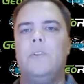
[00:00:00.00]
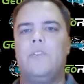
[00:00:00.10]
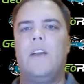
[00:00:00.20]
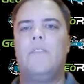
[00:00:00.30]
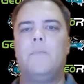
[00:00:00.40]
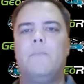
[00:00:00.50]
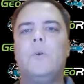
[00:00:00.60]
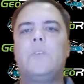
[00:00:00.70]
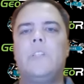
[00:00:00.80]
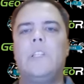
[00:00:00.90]
drive the
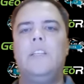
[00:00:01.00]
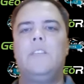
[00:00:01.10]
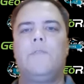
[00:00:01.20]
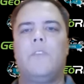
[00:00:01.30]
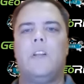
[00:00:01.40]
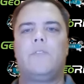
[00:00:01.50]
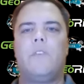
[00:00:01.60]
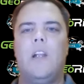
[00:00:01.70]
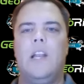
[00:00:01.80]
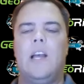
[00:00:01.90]
most leads for us
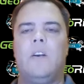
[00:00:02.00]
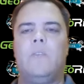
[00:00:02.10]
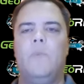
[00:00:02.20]
right now.